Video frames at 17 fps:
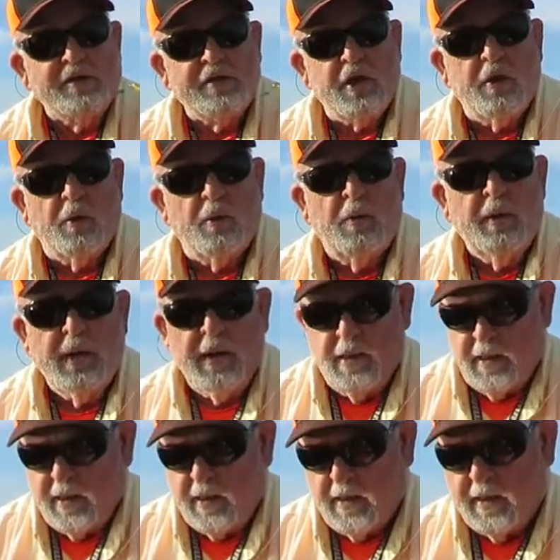So
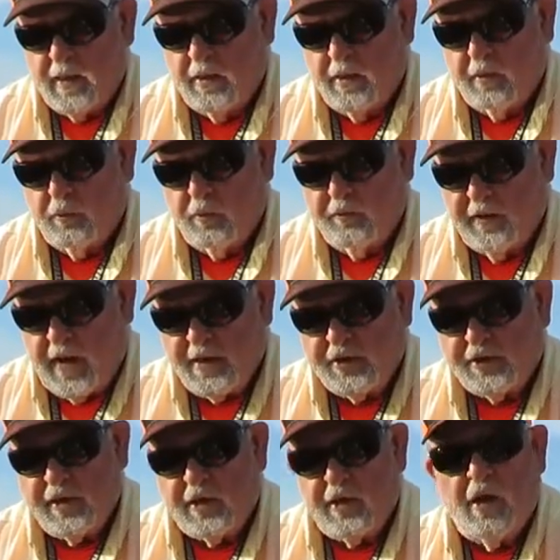uh, we've
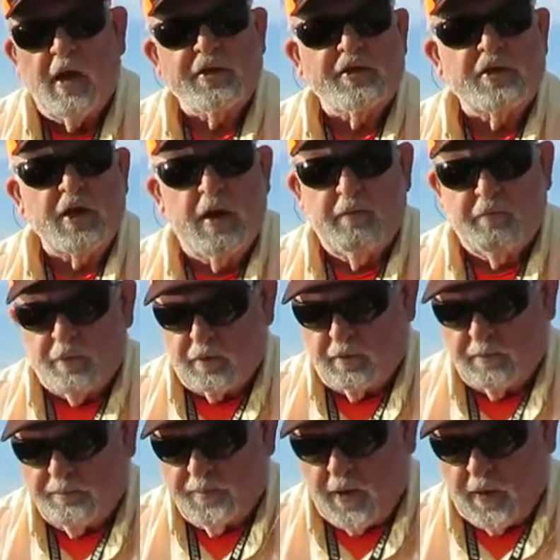actually caught
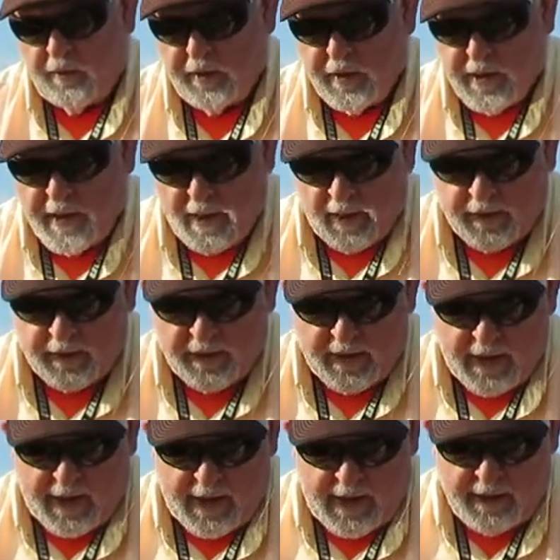several on the yellow
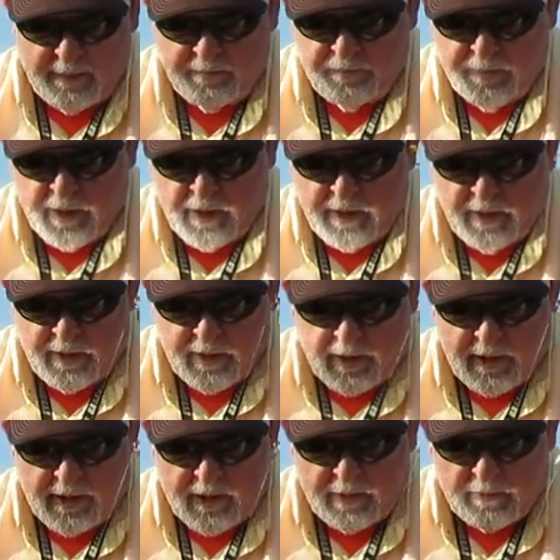today.
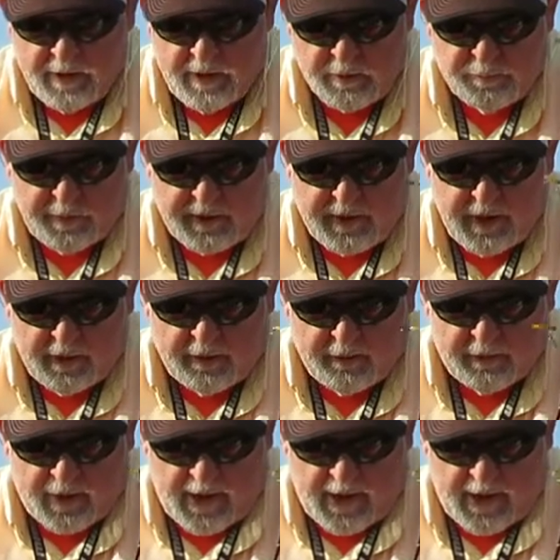And this particular